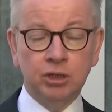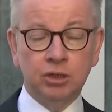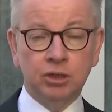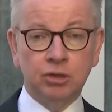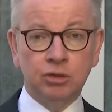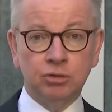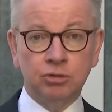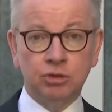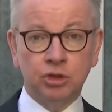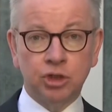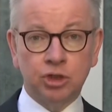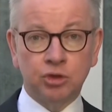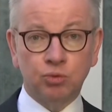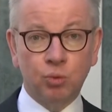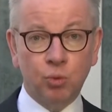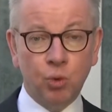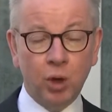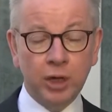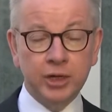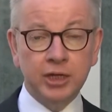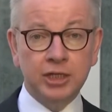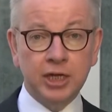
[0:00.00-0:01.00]
to just
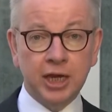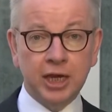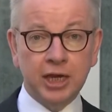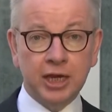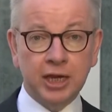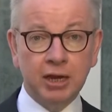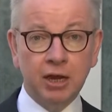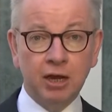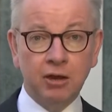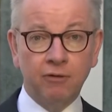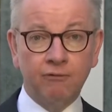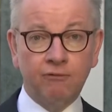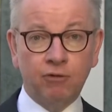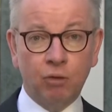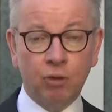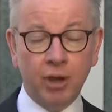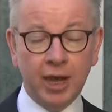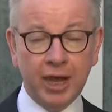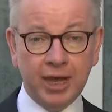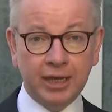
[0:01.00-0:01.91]
one a day for